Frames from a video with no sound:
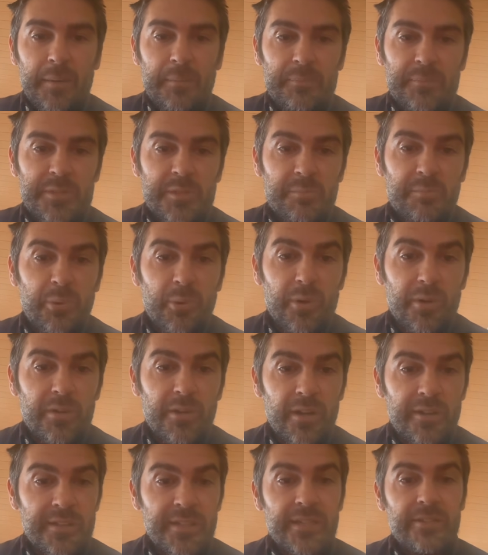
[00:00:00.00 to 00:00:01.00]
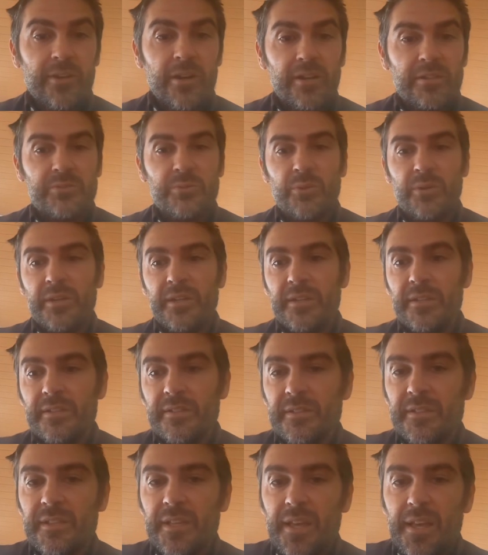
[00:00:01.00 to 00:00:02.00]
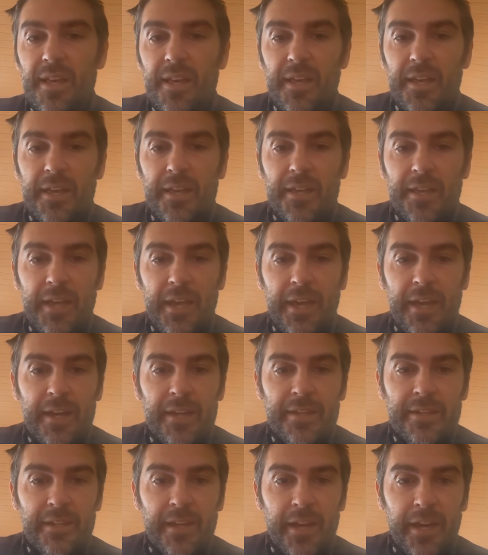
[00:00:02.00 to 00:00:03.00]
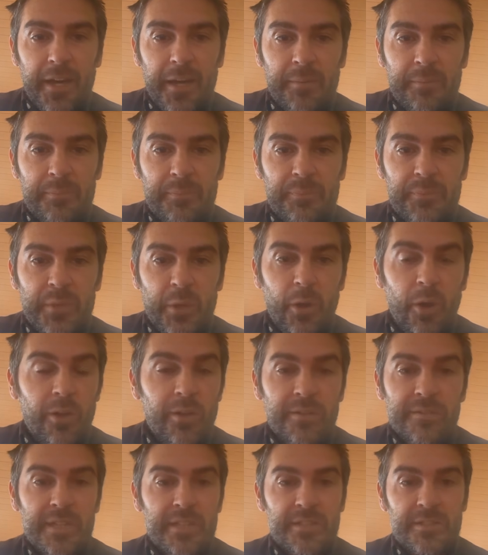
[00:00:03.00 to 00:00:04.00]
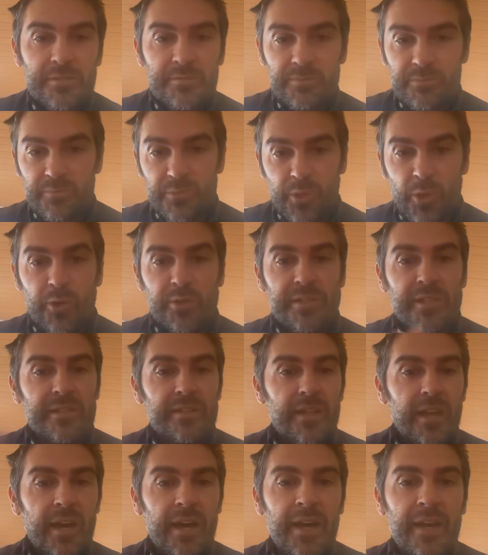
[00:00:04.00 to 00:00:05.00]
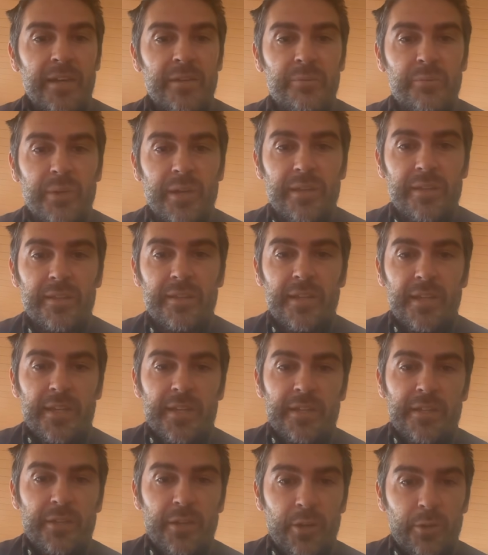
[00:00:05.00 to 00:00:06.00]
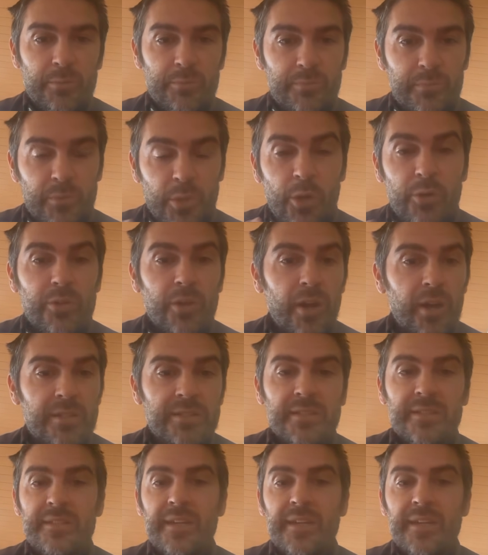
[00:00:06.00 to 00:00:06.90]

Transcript: support our detox organs. And all of this goes in line with low toxin